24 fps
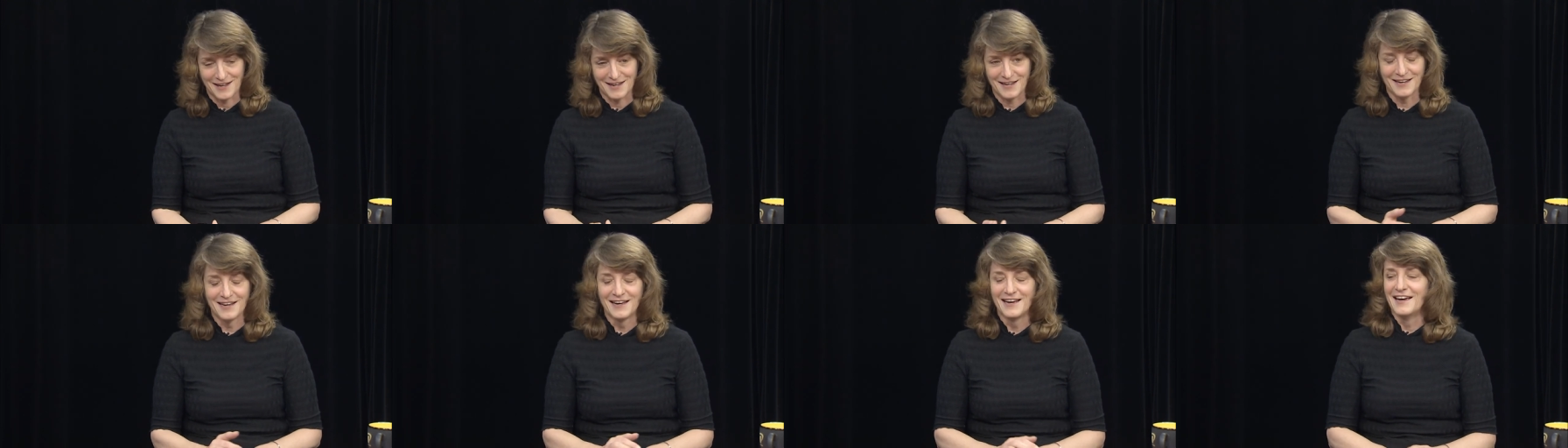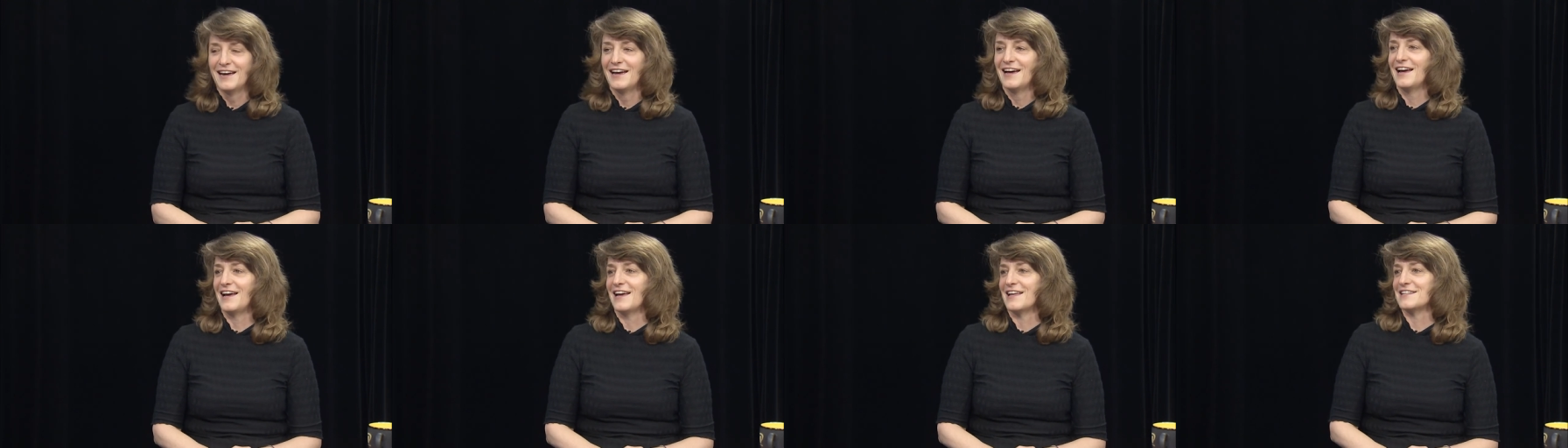as me
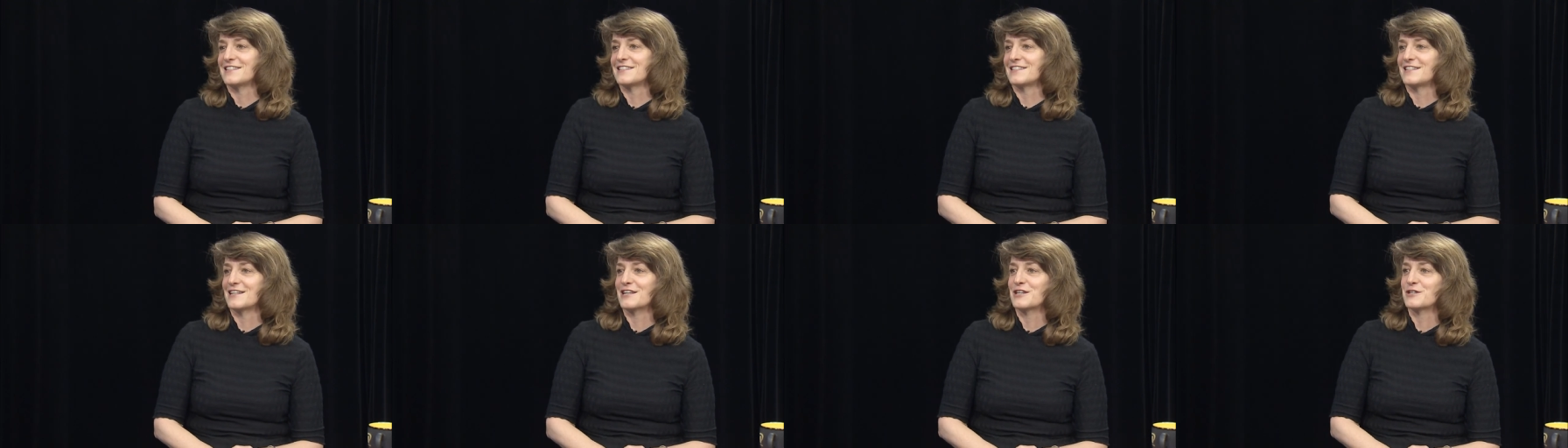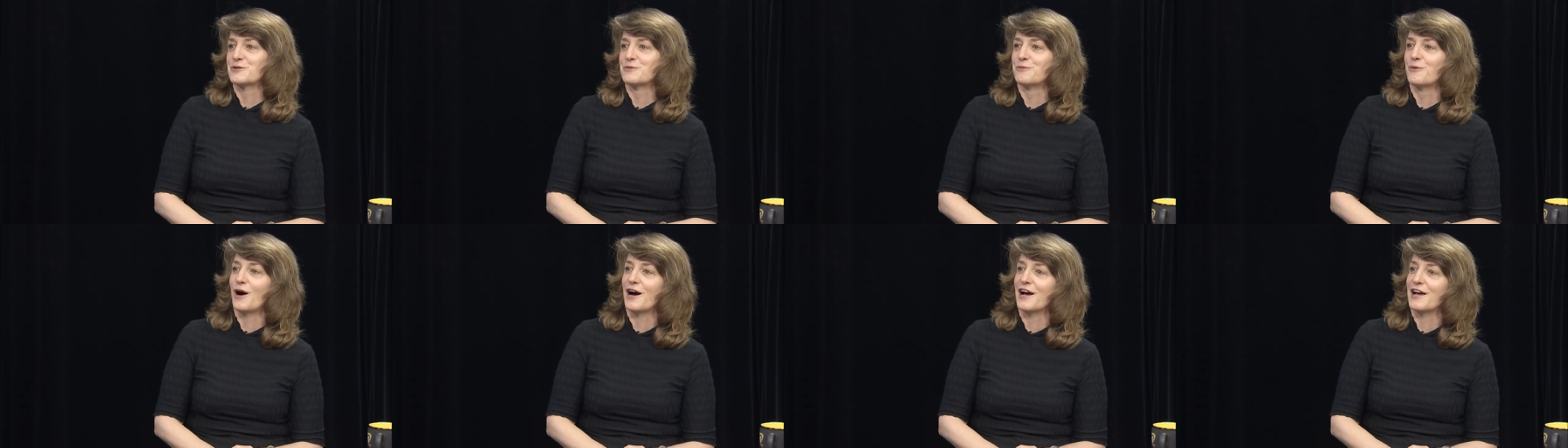and
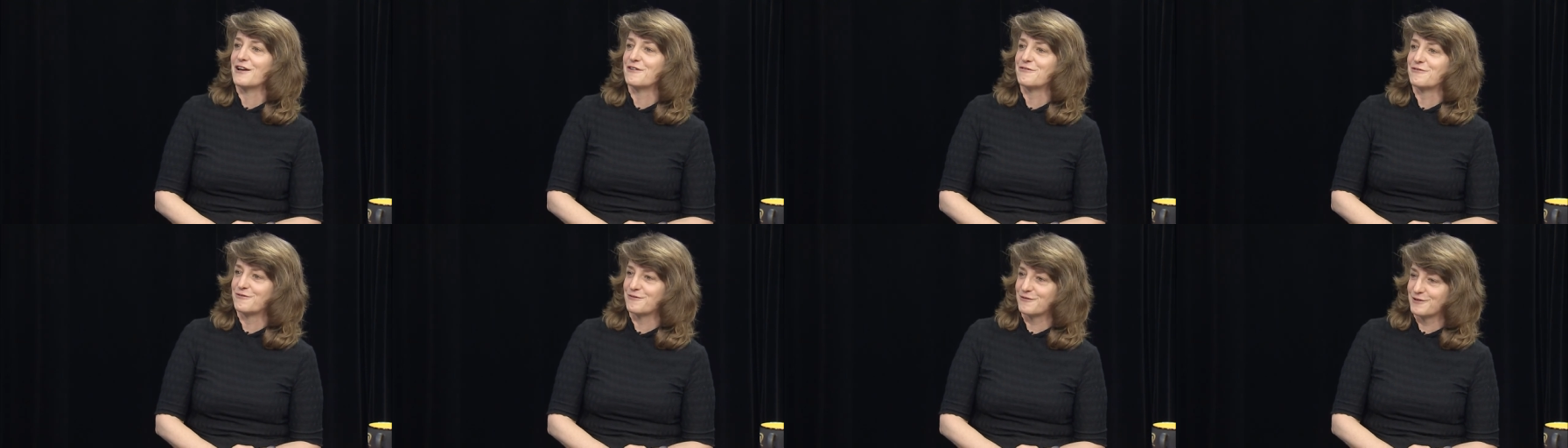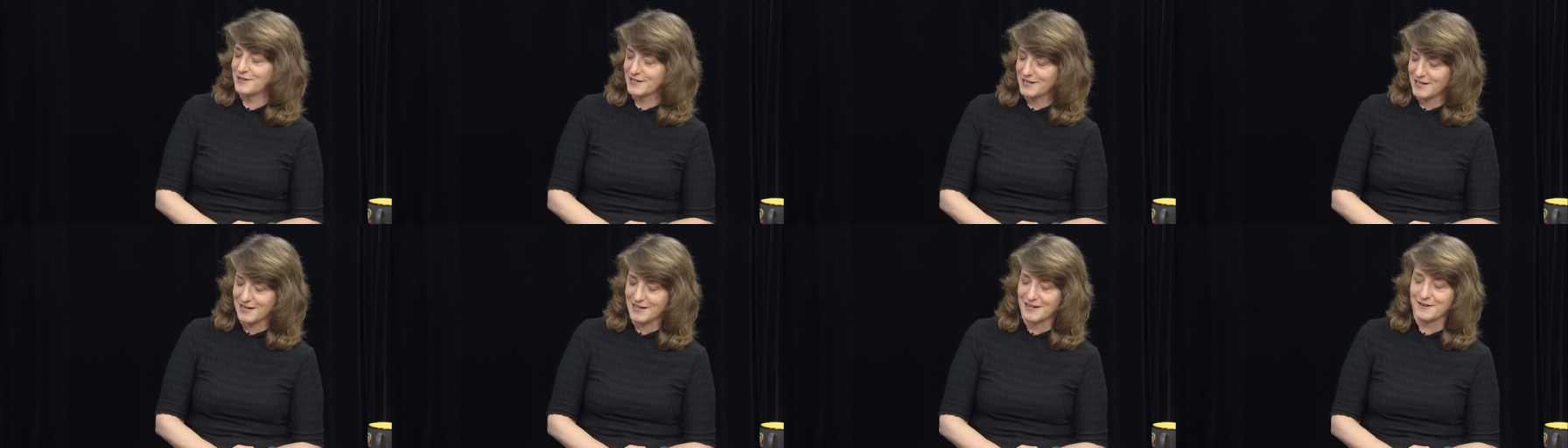Sting's Is wife.
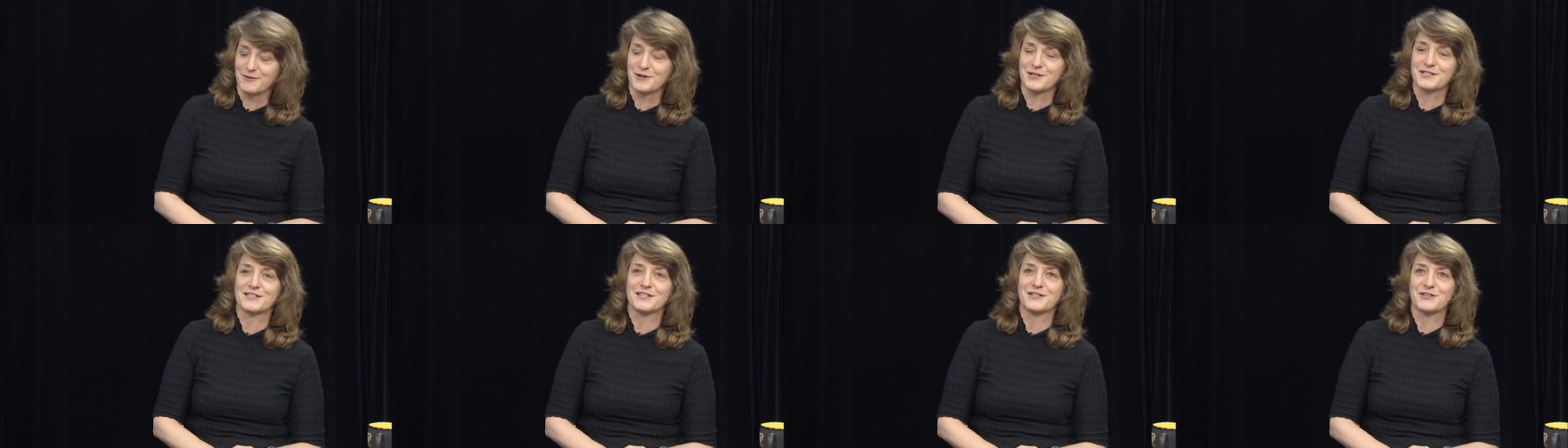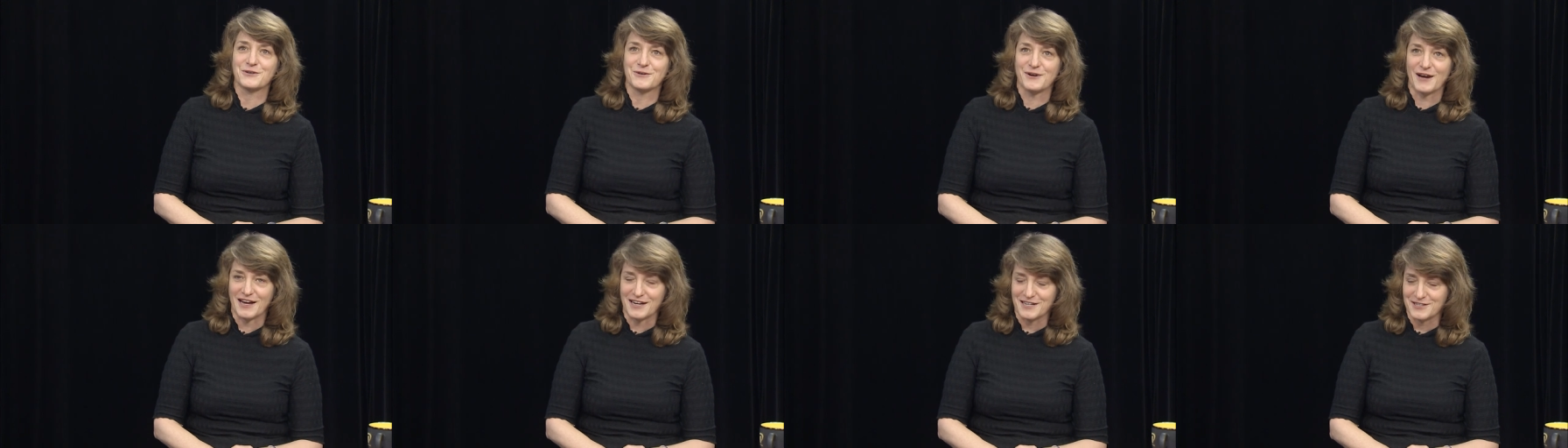Right? Yeah, was the
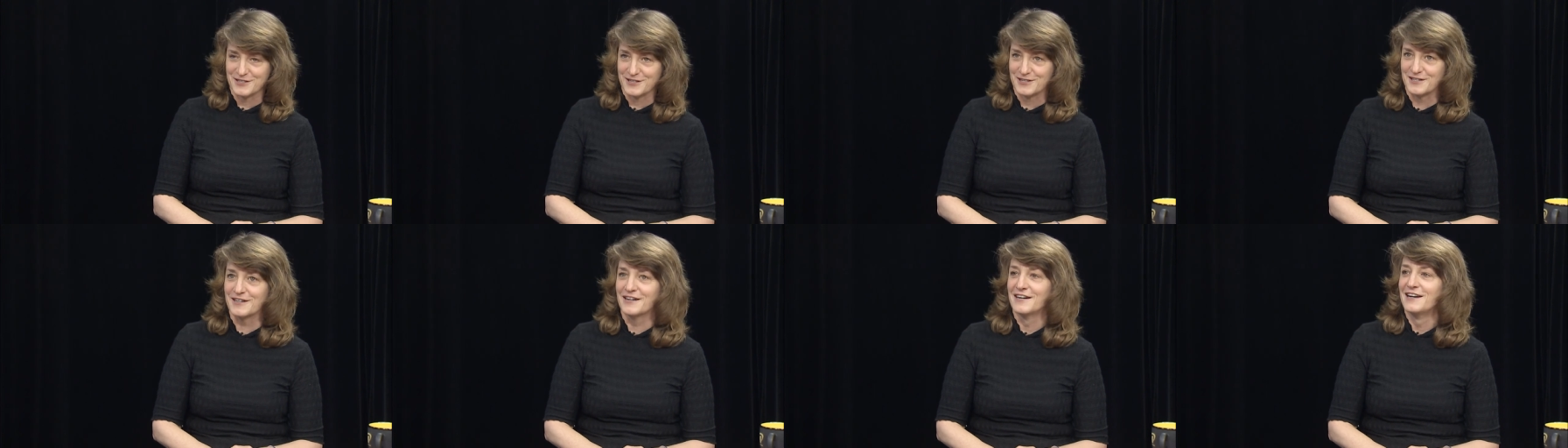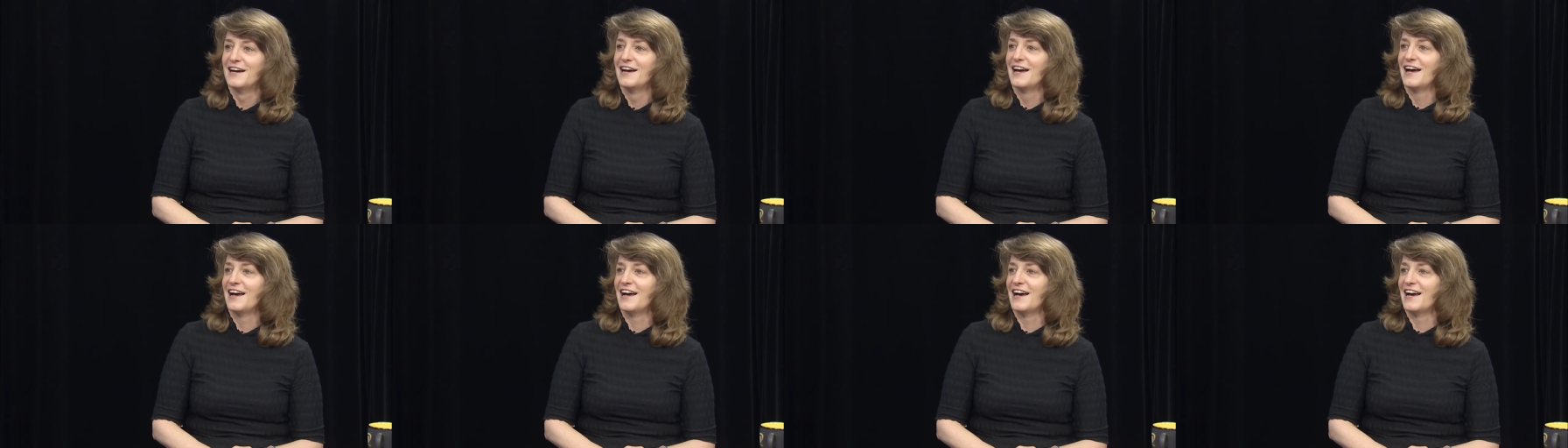director.
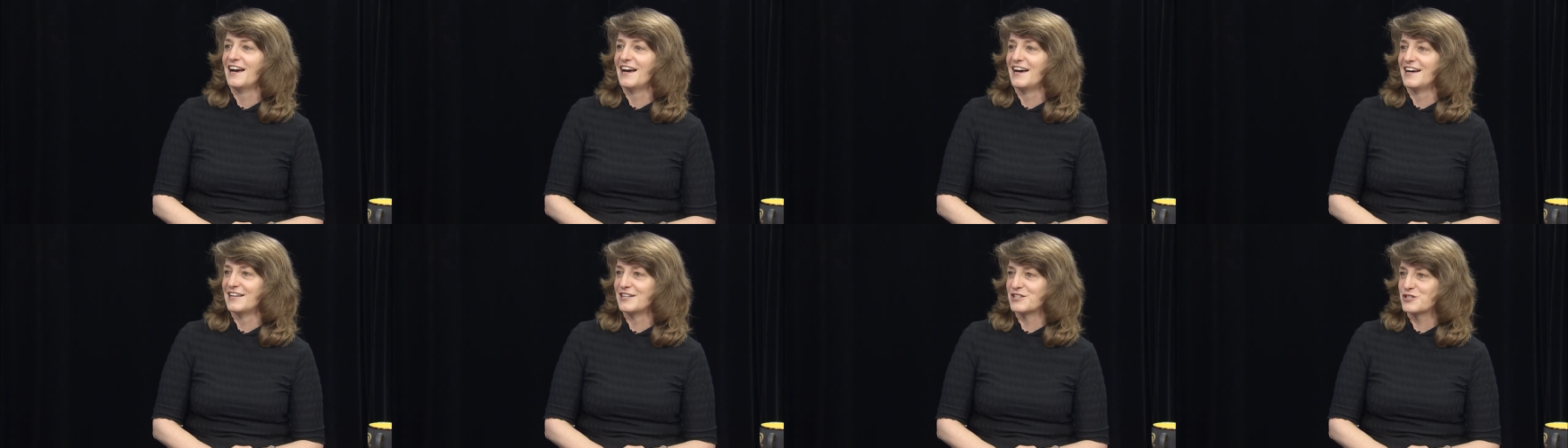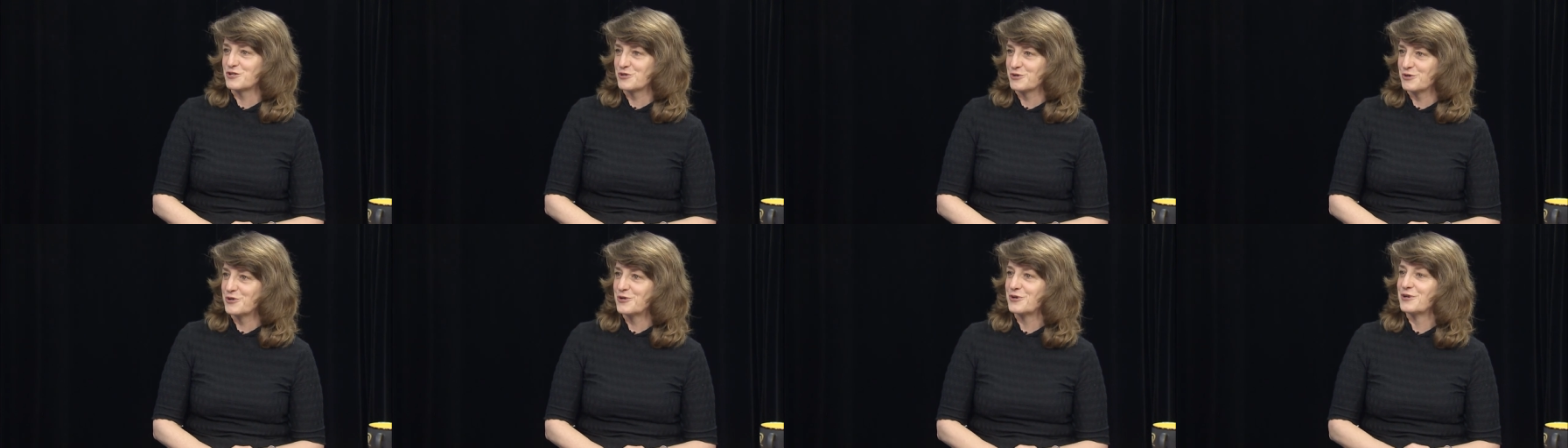Trudy
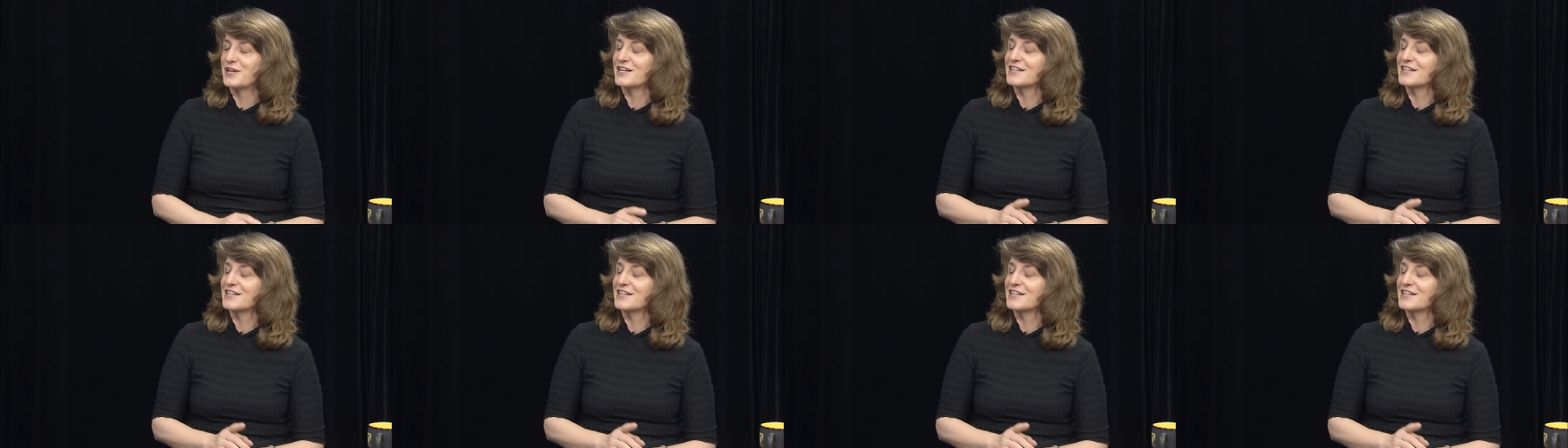Styler. Trudy